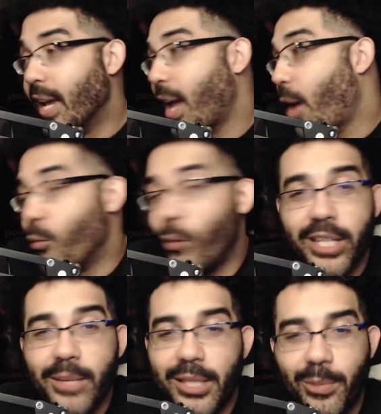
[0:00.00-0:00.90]

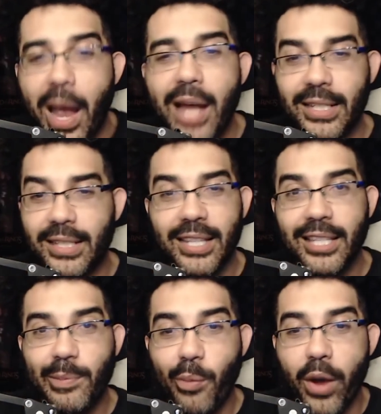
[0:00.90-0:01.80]
William is spotless at
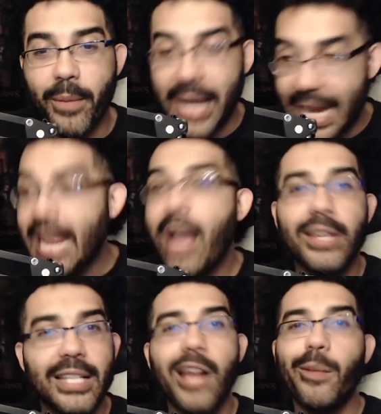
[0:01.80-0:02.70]
this point, and now he's
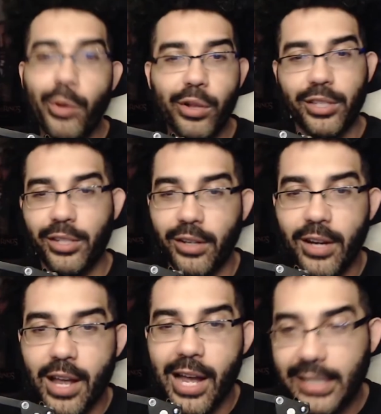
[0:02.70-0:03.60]
got a Pulitzer
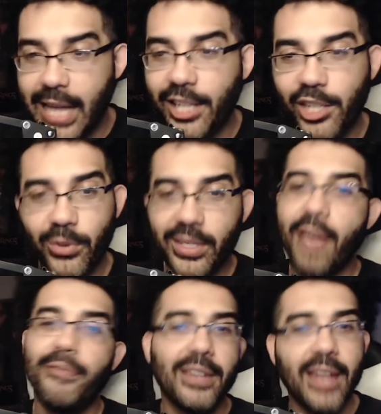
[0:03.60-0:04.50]
attached to his
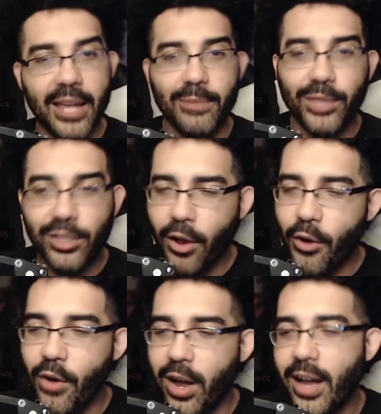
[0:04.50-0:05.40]
effing name.
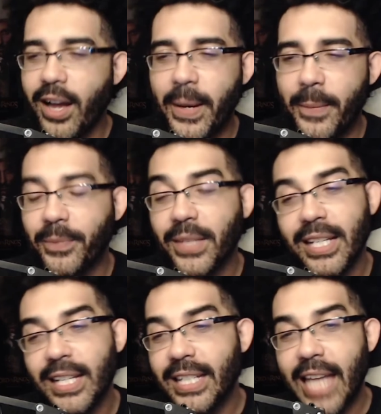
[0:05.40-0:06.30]
So,
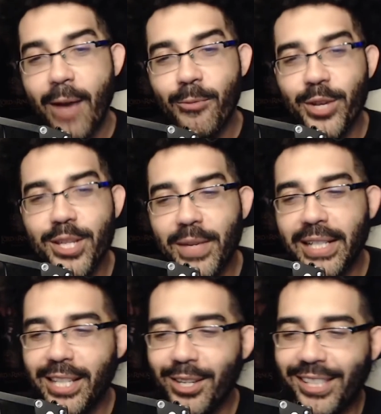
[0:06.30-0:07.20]
yeah, William
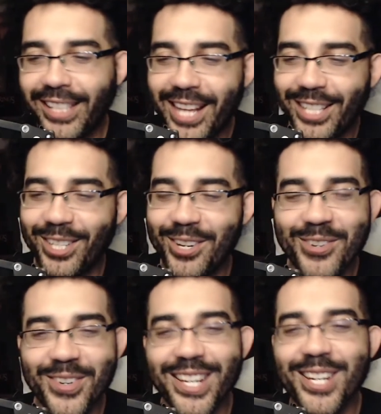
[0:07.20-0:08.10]
continues to
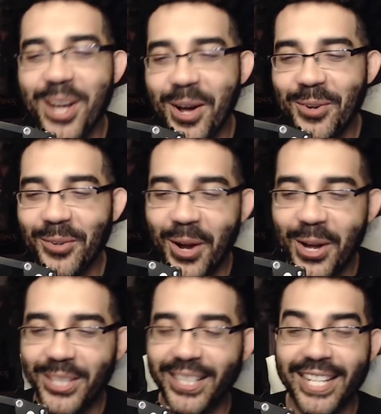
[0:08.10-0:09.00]
do no
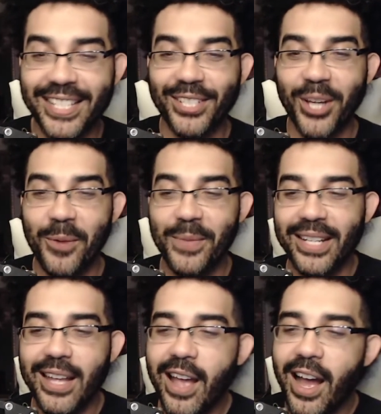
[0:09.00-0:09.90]
wrong, ladies and gentlemen.
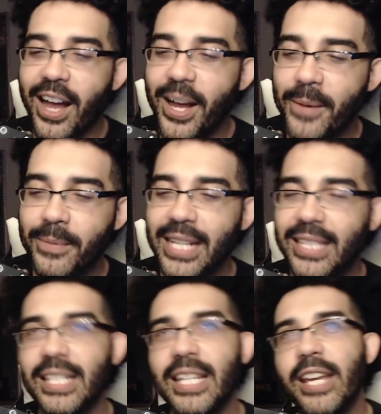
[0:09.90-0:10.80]
Let's
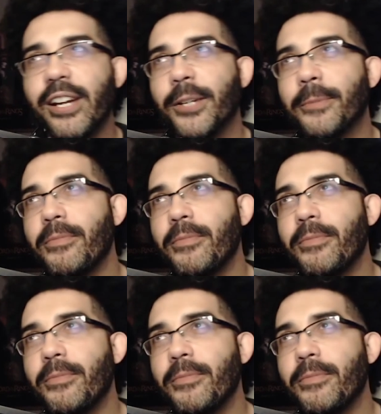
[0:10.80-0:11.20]
see here.